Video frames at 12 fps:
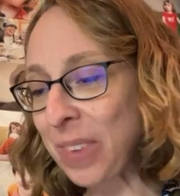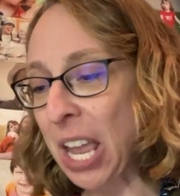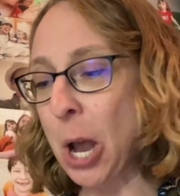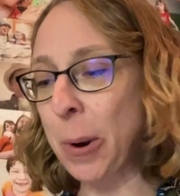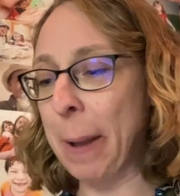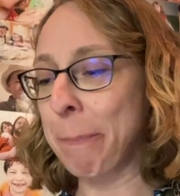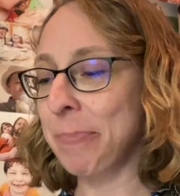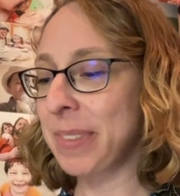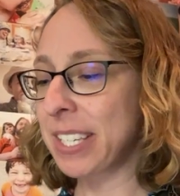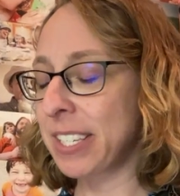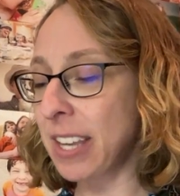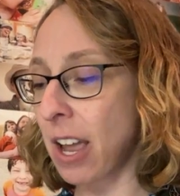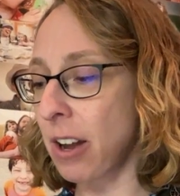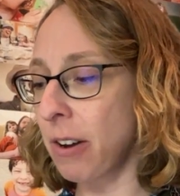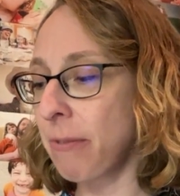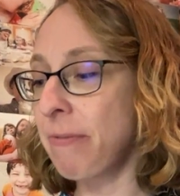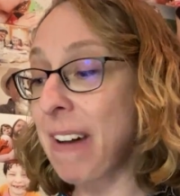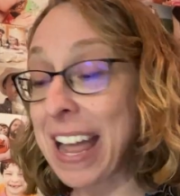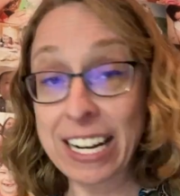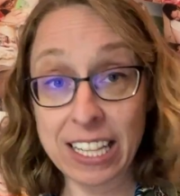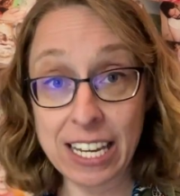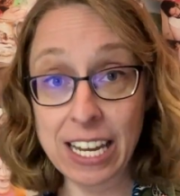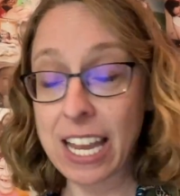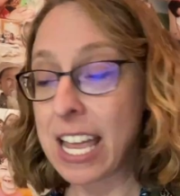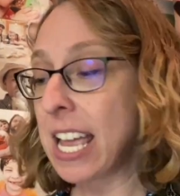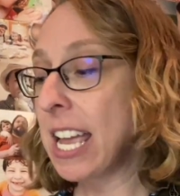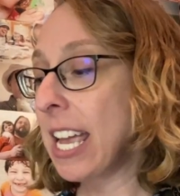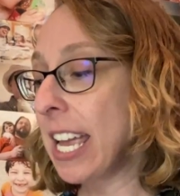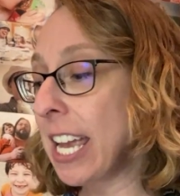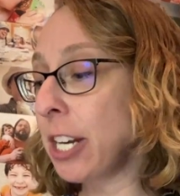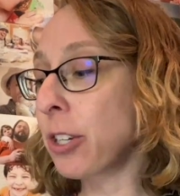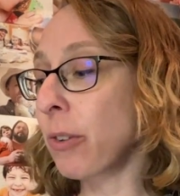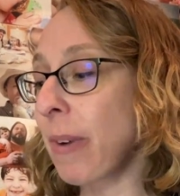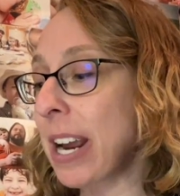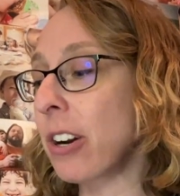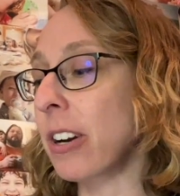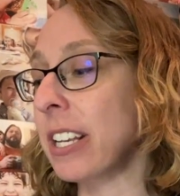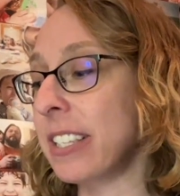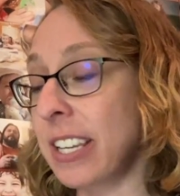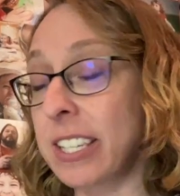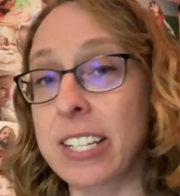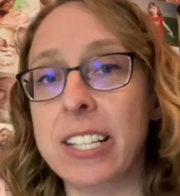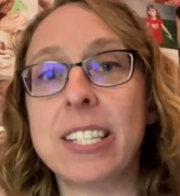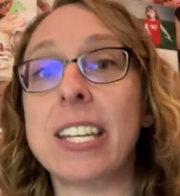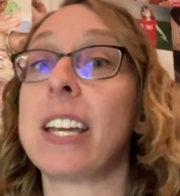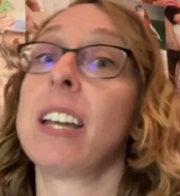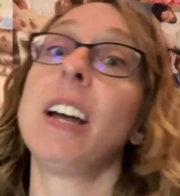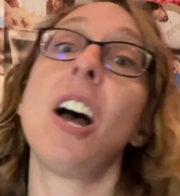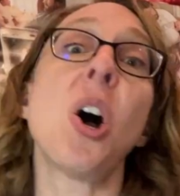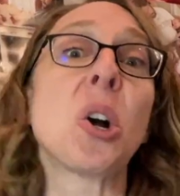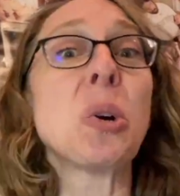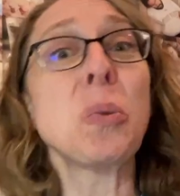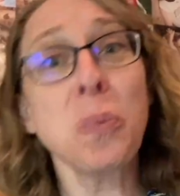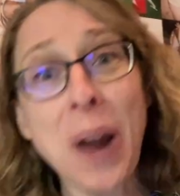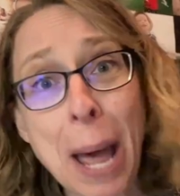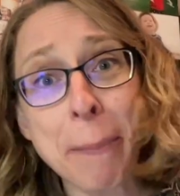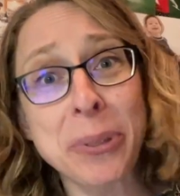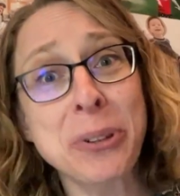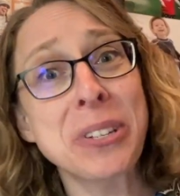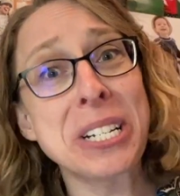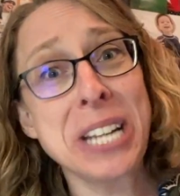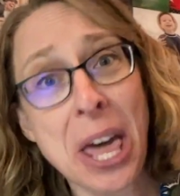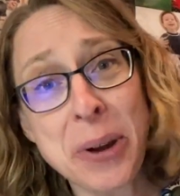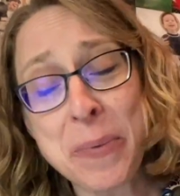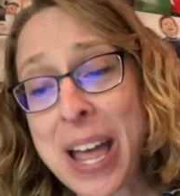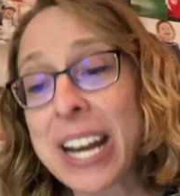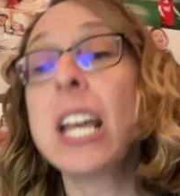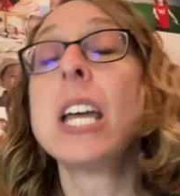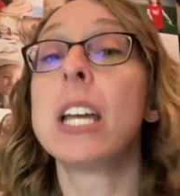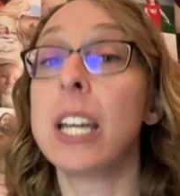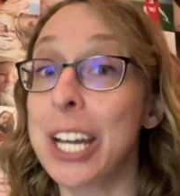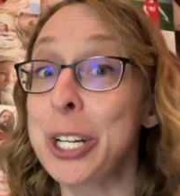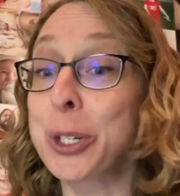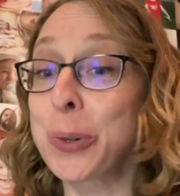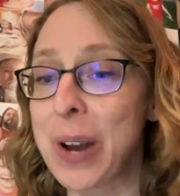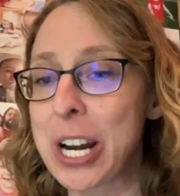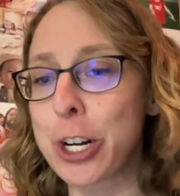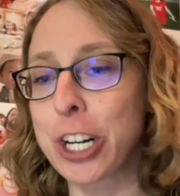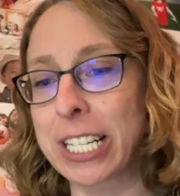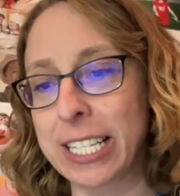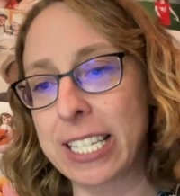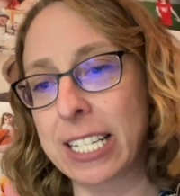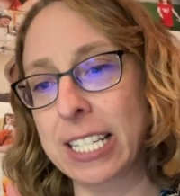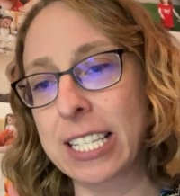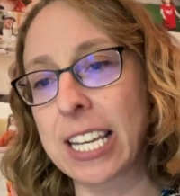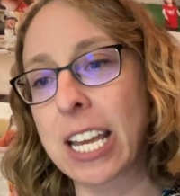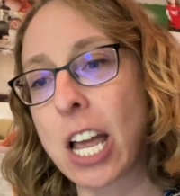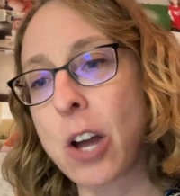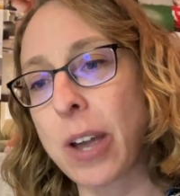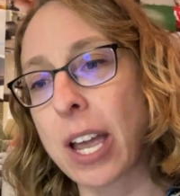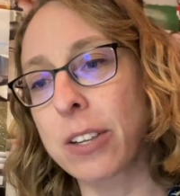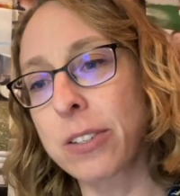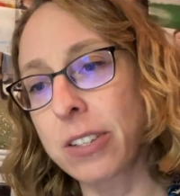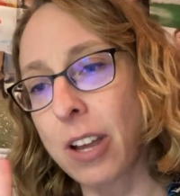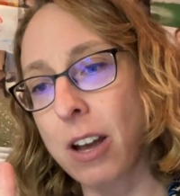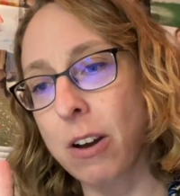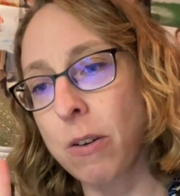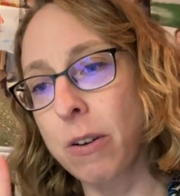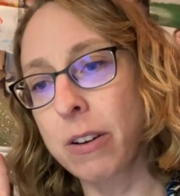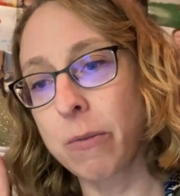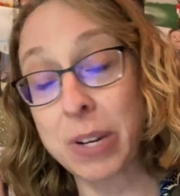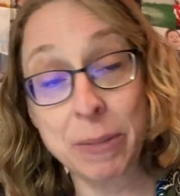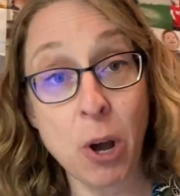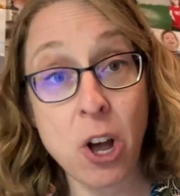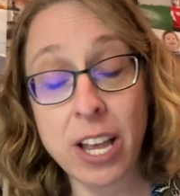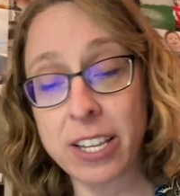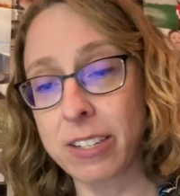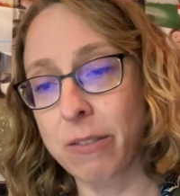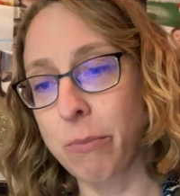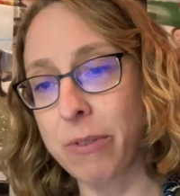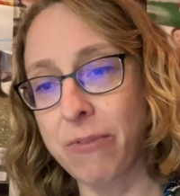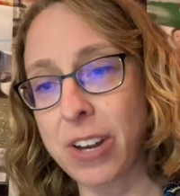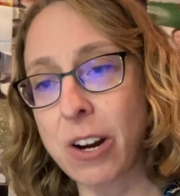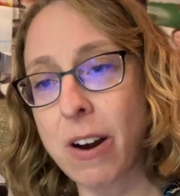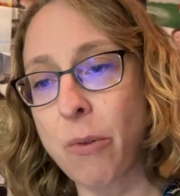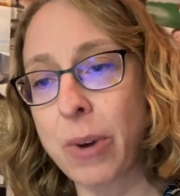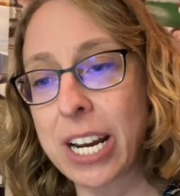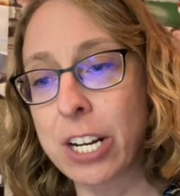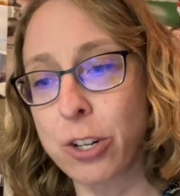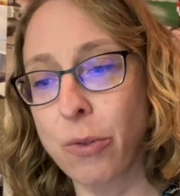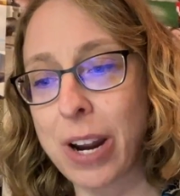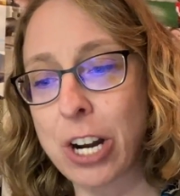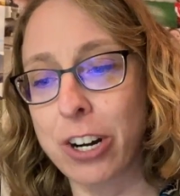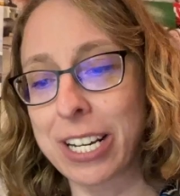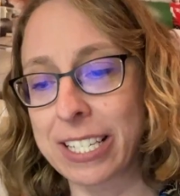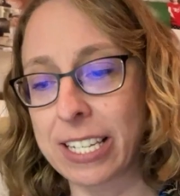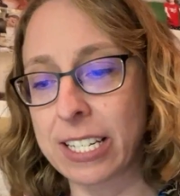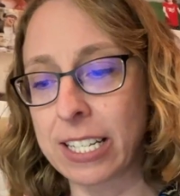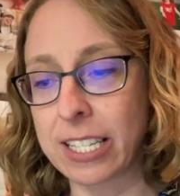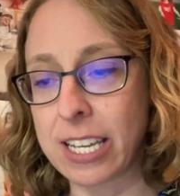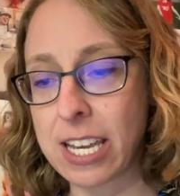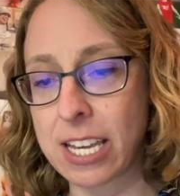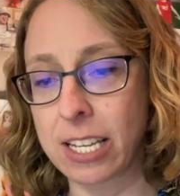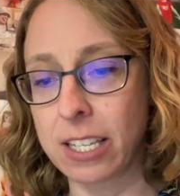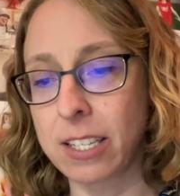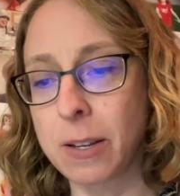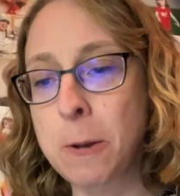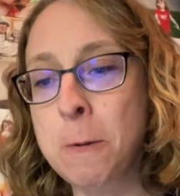Okay, so finally, inter-rater consistency. Oh crap, there's another one? Inter-rater consistency. Okay, so we pause. We figure out what inter-rater consistency is.